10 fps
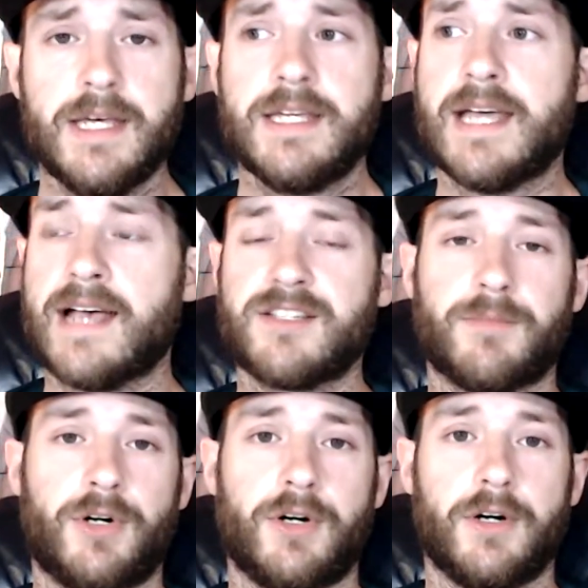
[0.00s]
He has
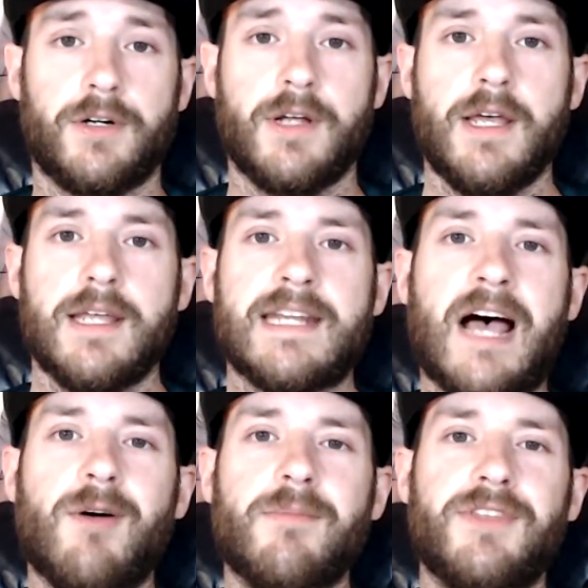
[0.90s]
him hurt.
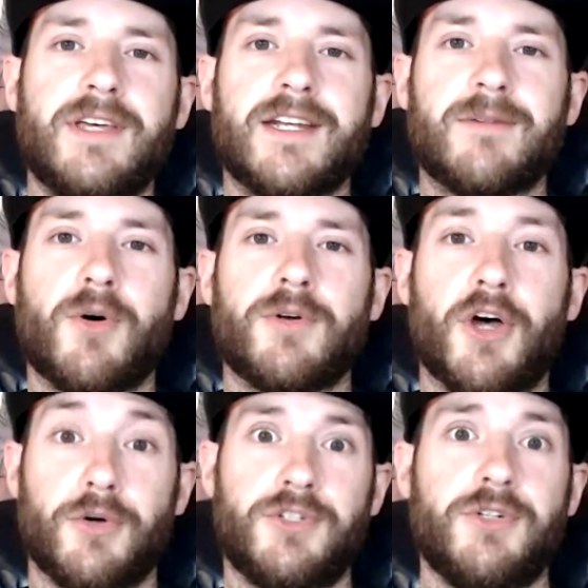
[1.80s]
Now I'm thinking I'm going
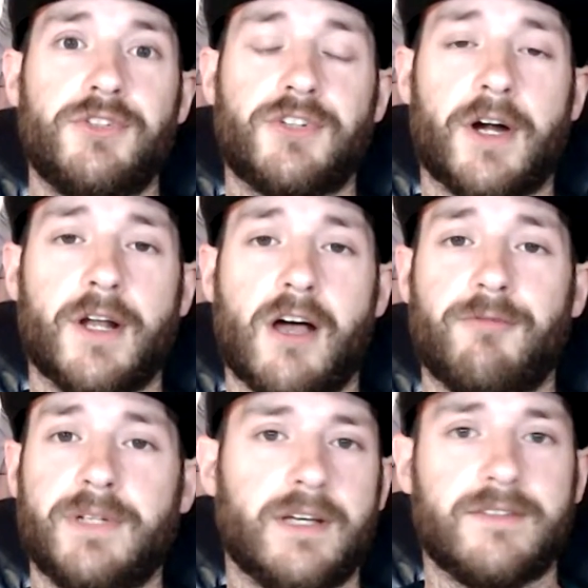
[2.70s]
0-2 to start
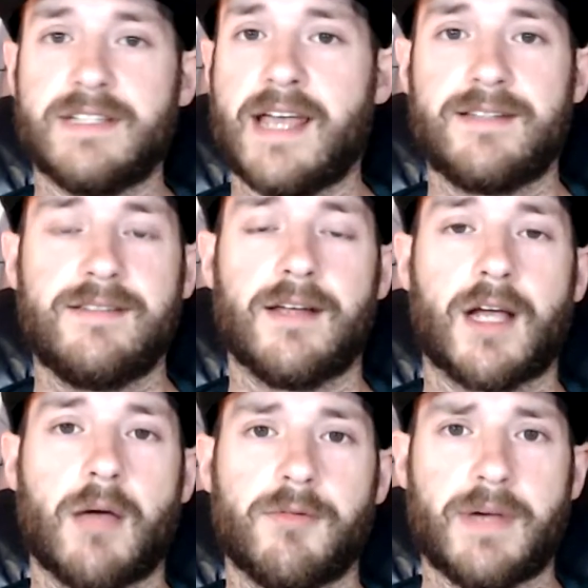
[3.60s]
off because Yancy's
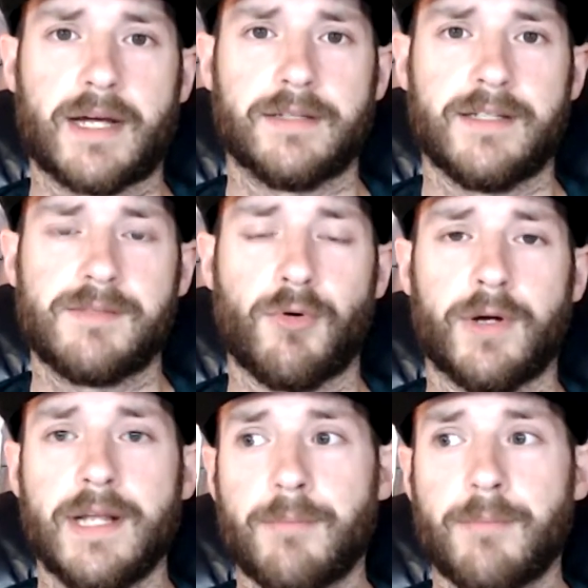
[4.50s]
not coming back at this point.